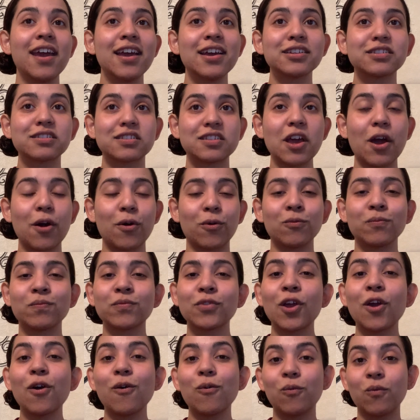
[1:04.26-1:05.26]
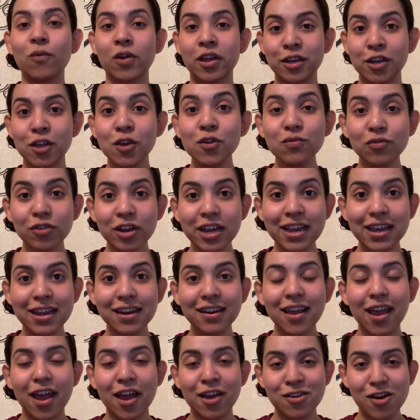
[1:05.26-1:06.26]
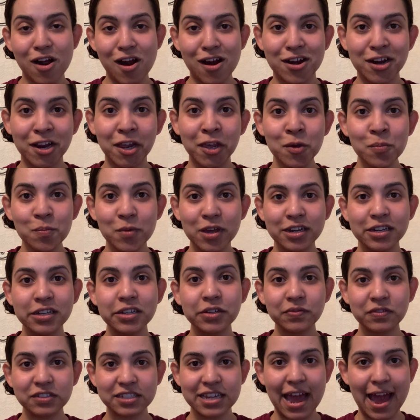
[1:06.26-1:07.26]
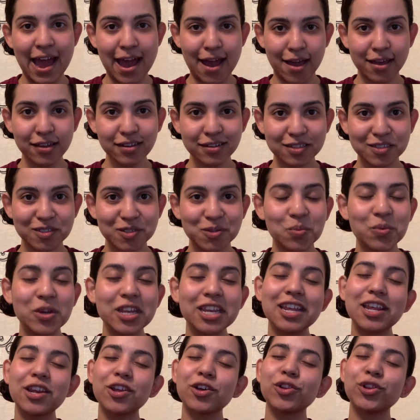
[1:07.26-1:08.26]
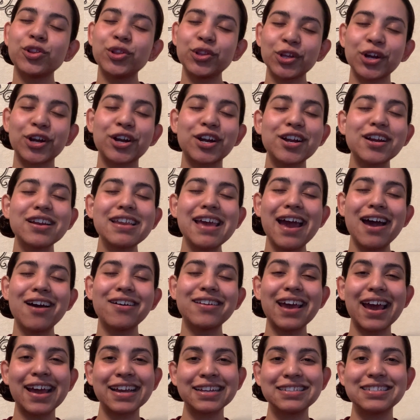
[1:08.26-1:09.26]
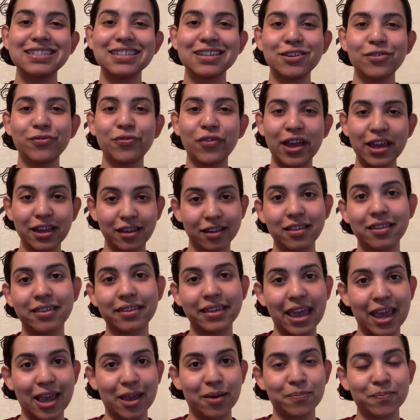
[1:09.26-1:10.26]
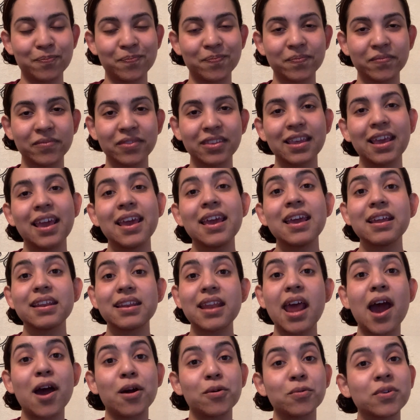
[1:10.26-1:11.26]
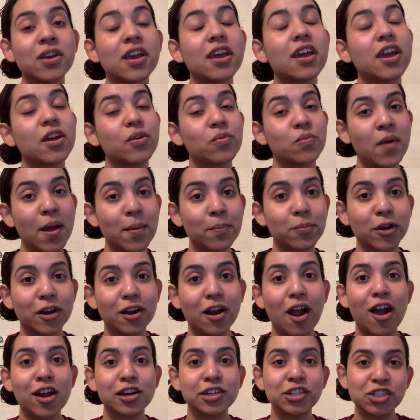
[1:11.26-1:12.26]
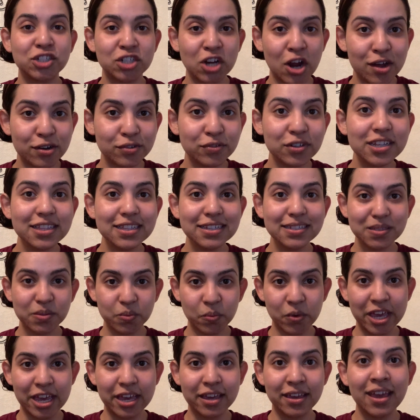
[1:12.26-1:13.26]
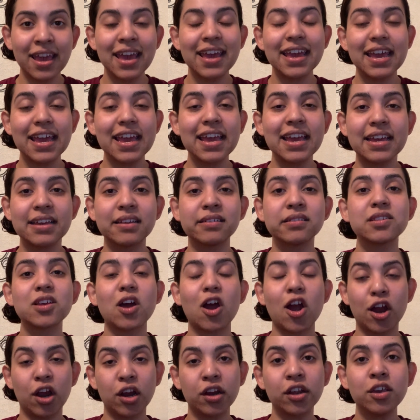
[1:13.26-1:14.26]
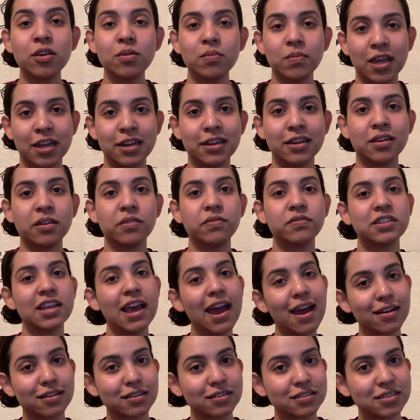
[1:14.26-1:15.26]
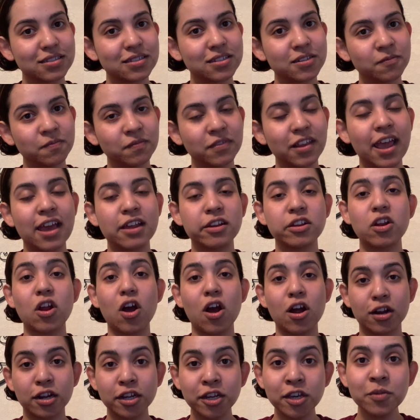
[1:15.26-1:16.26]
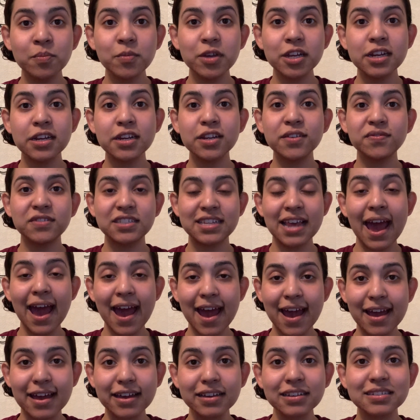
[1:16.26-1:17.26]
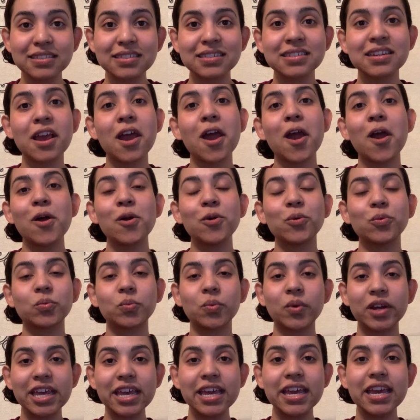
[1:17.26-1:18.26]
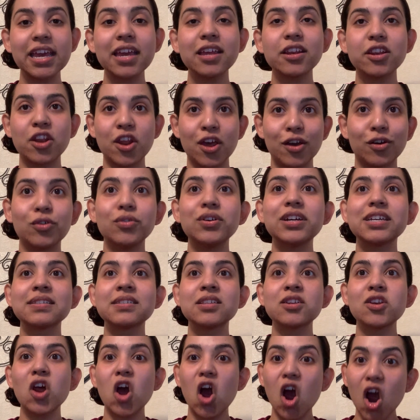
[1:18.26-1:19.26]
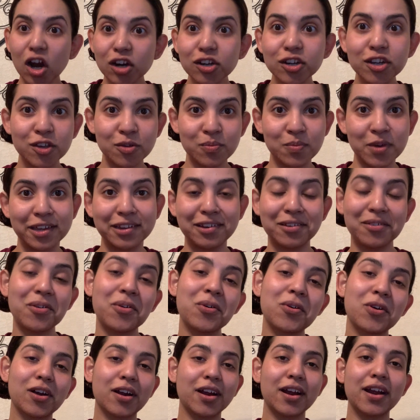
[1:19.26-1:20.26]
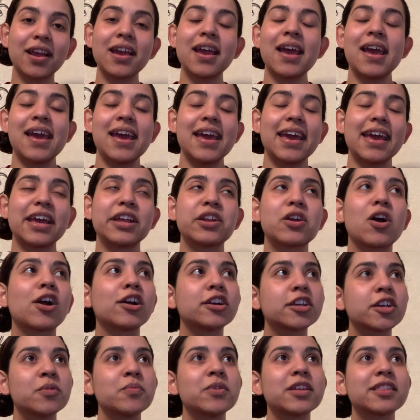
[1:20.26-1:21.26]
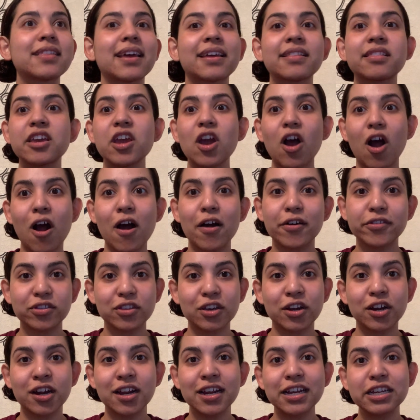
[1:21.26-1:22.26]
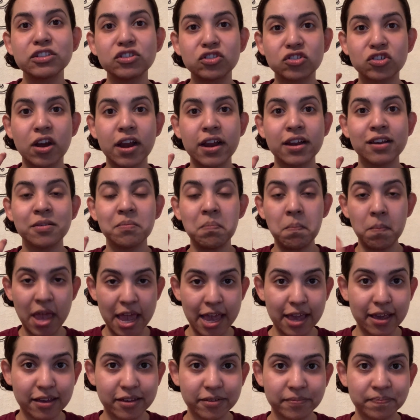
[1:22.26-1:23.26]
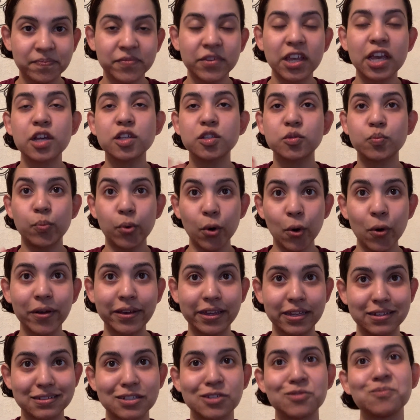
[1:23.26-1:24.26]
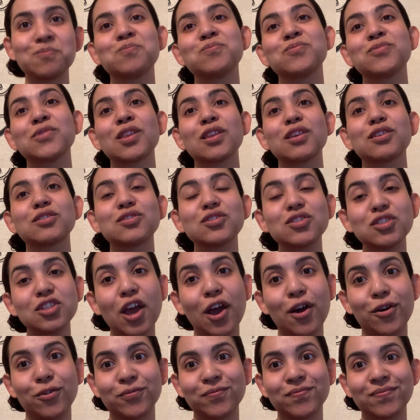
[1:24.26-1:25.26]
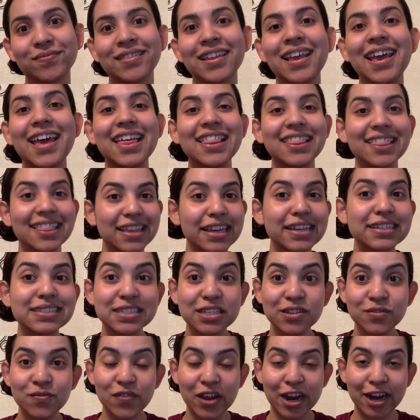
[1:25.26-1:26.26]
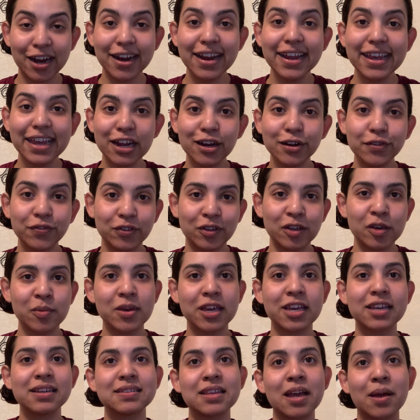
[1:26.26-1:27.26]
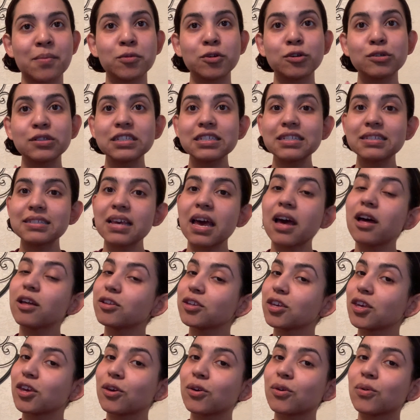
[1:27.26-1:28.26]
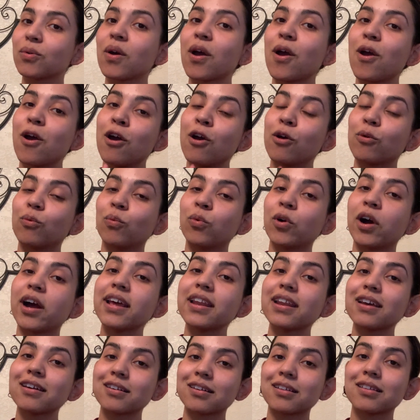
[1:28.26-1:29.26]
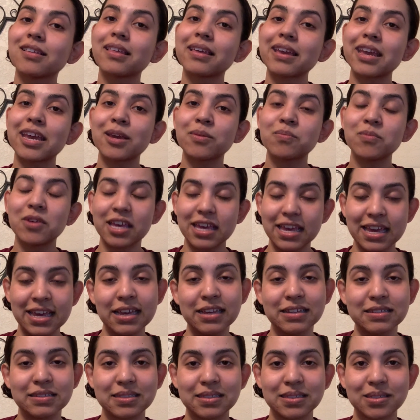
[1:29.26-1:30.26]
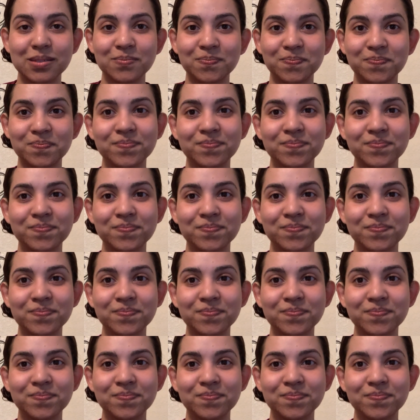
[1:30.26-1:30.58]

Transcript: So when you read an argumentative text, we need to learn how to identify claim. Now, remember, our genre this week is argumentative text, and an argumentative text we know is an argument or an argument that the author is trying to make his point. So listen very carefully because I'm going to tell you what a claim is.